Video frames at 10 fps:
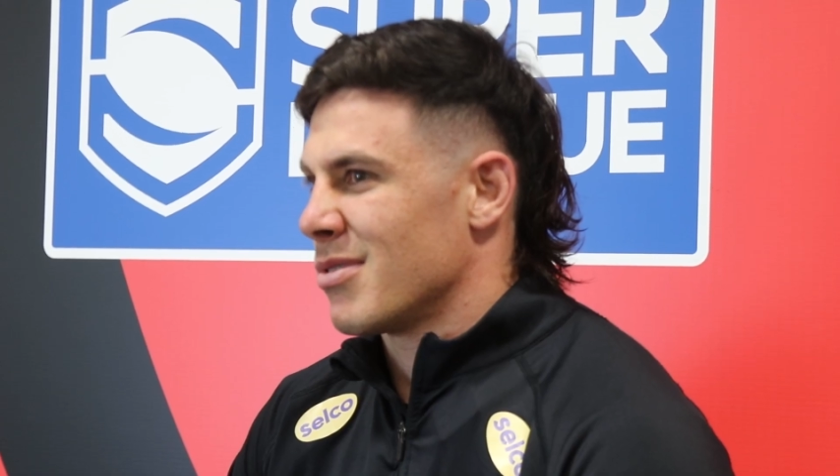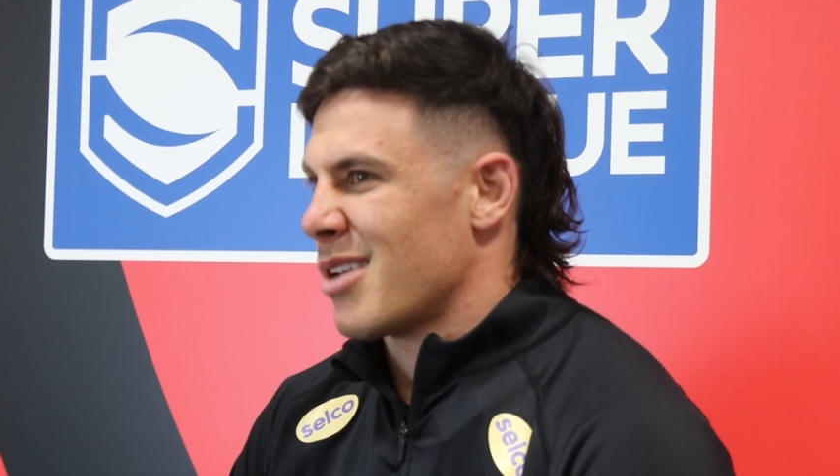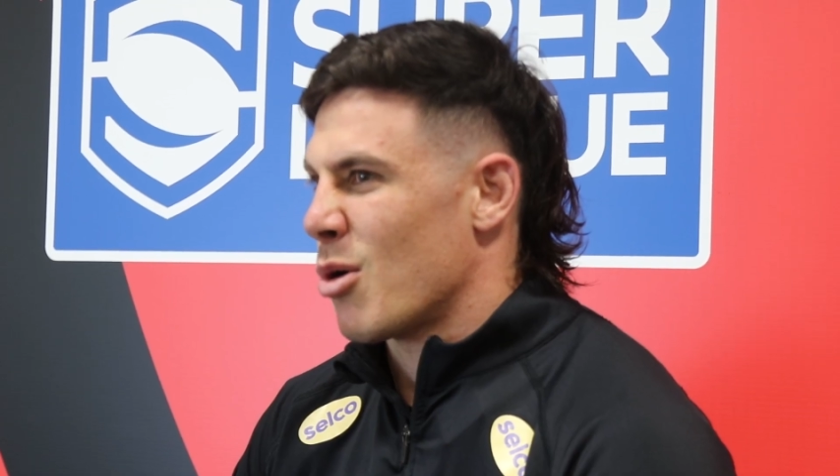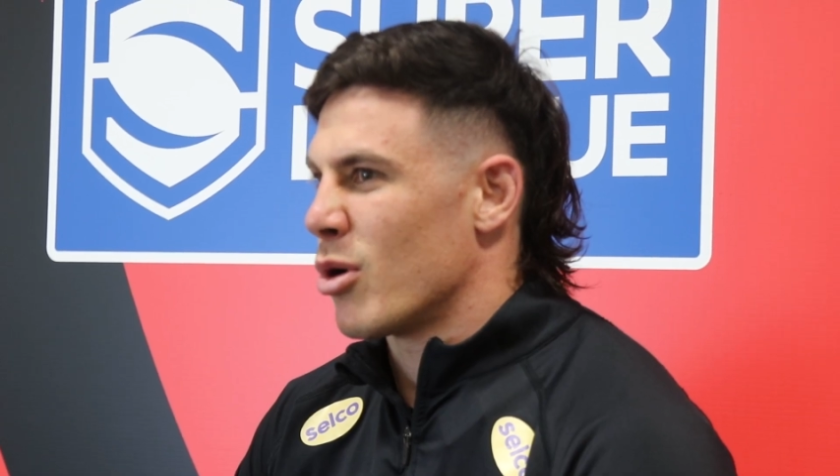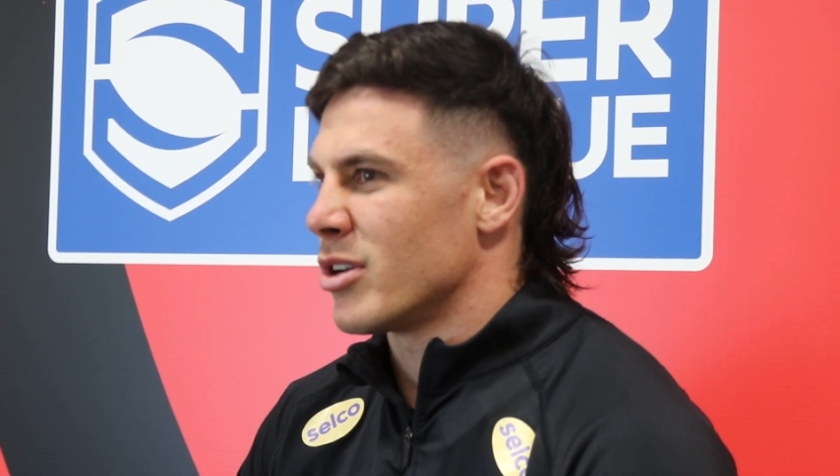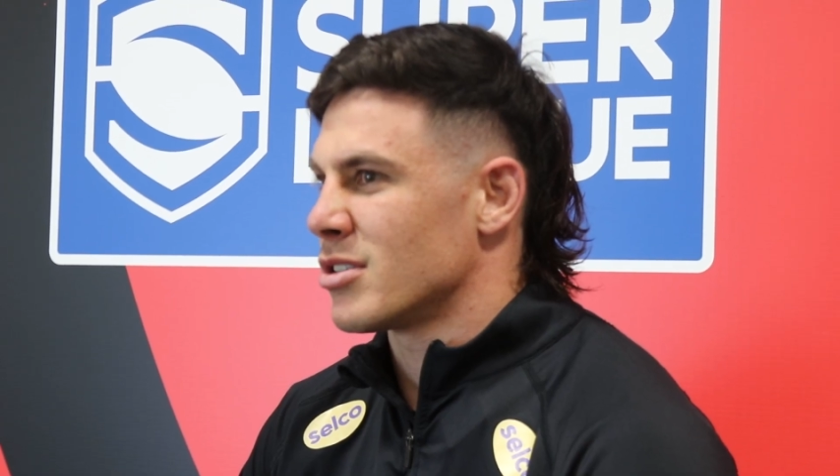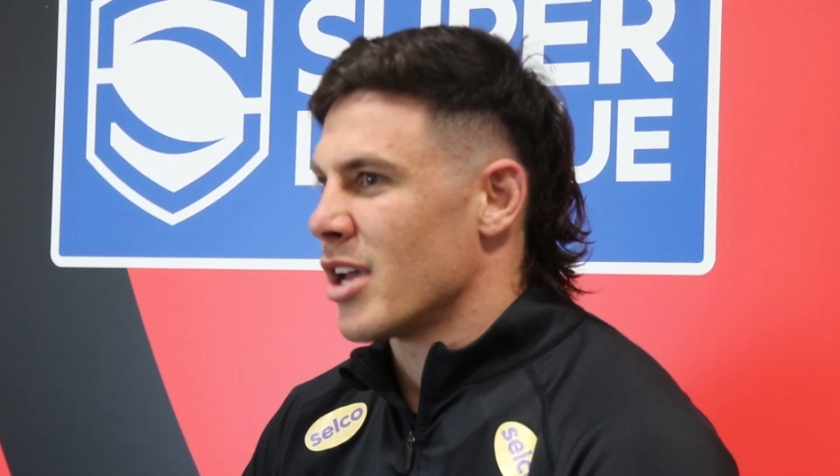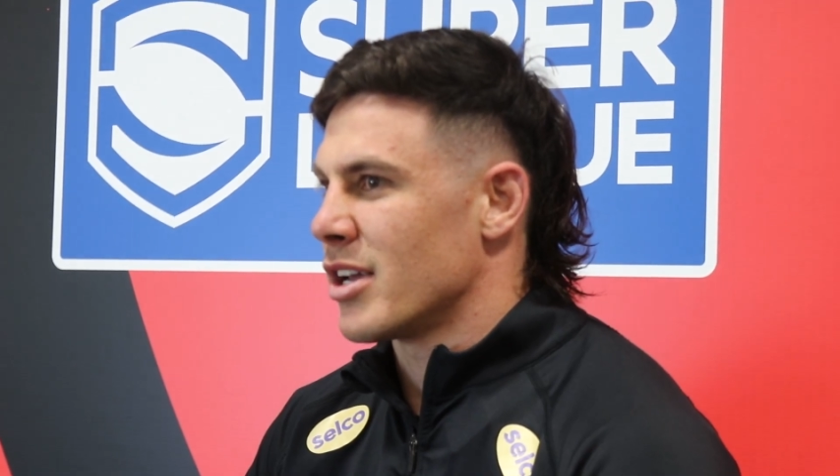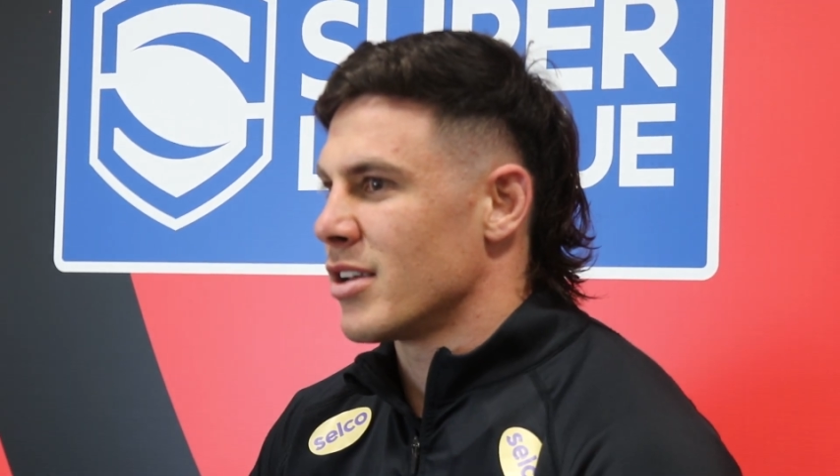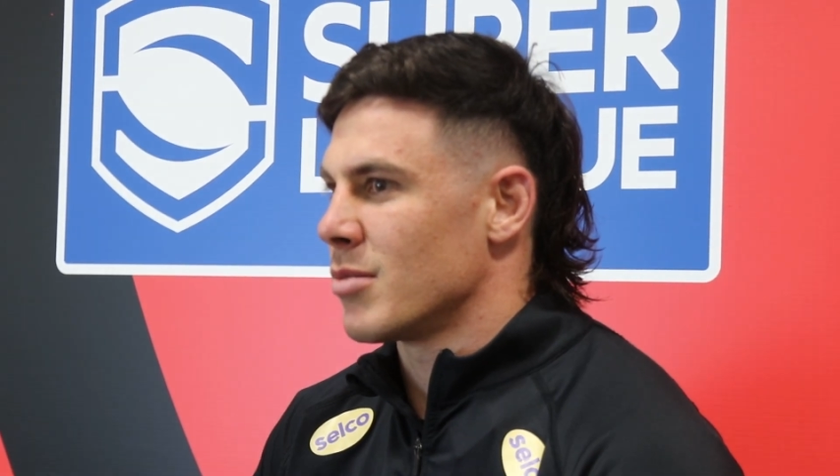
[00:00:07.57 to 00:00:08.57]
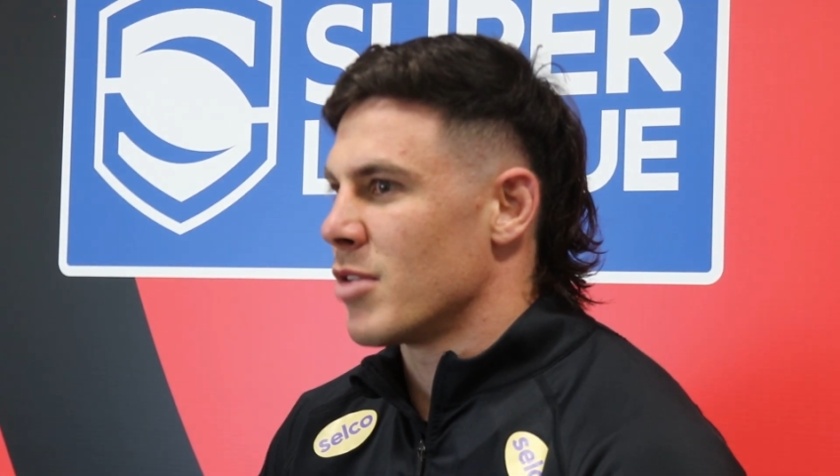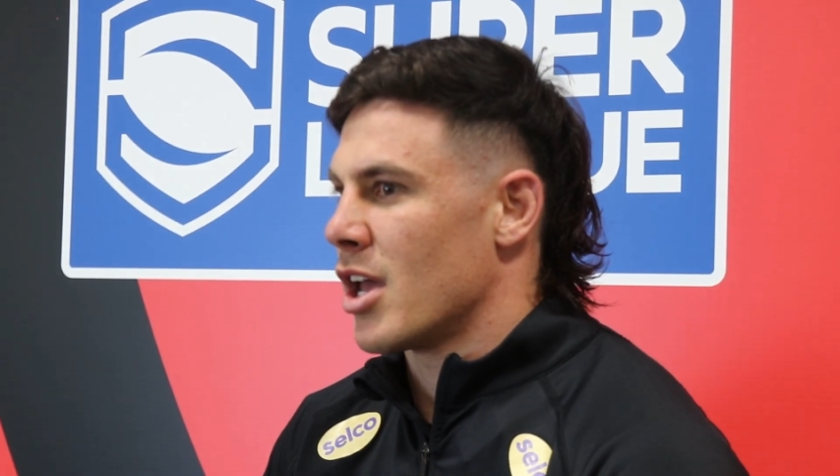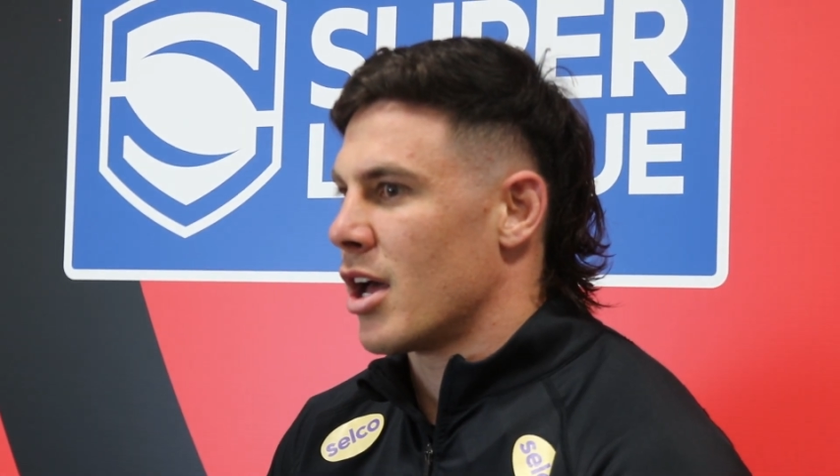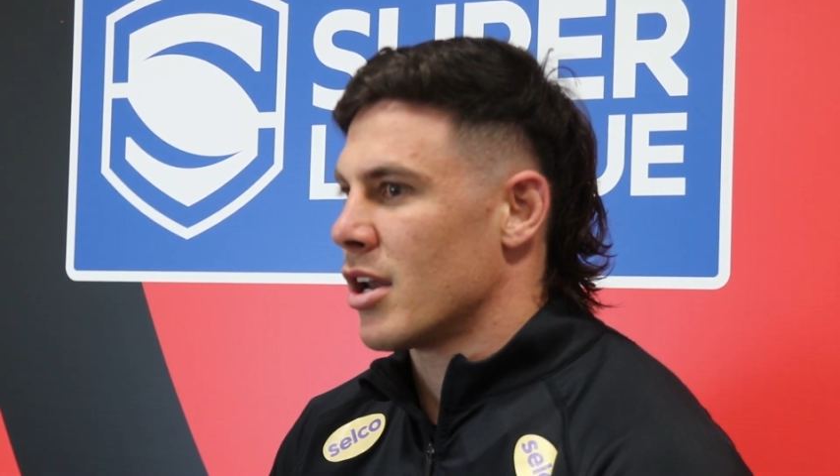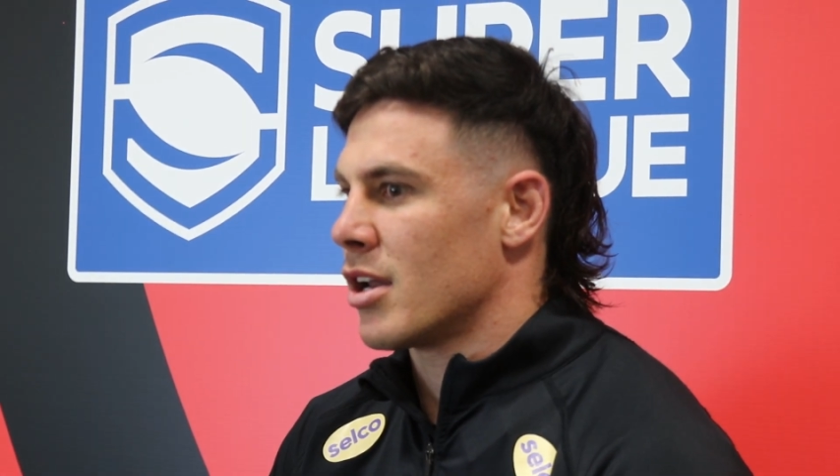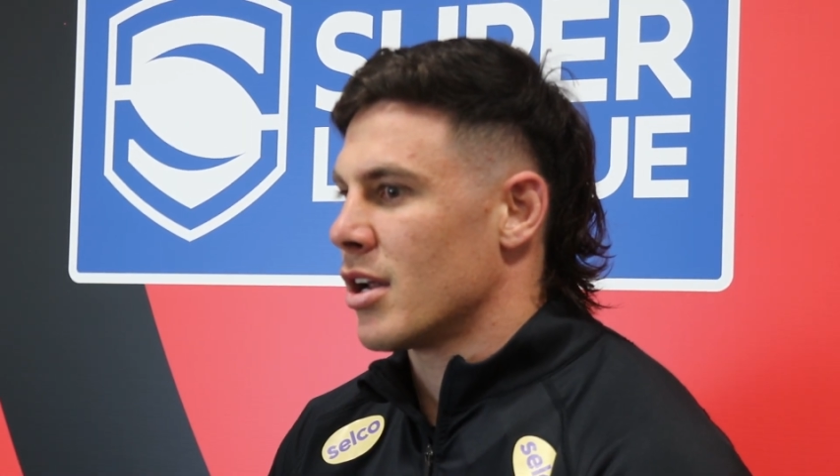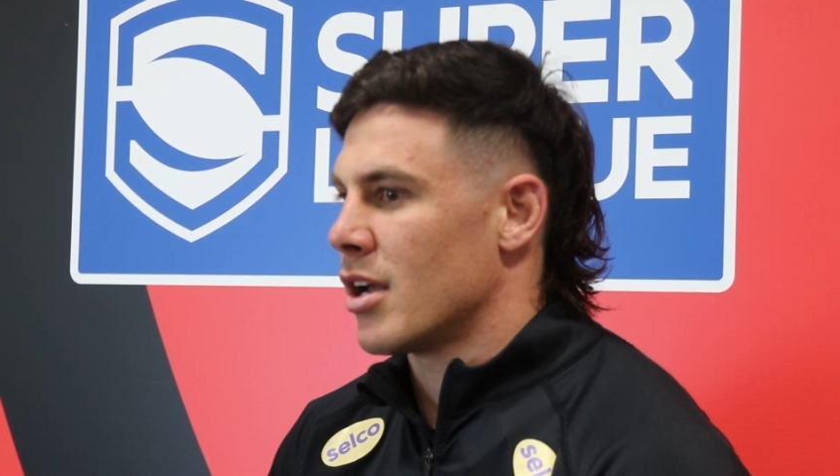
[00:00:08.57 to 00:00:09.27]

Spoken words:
wanted to stay deep down,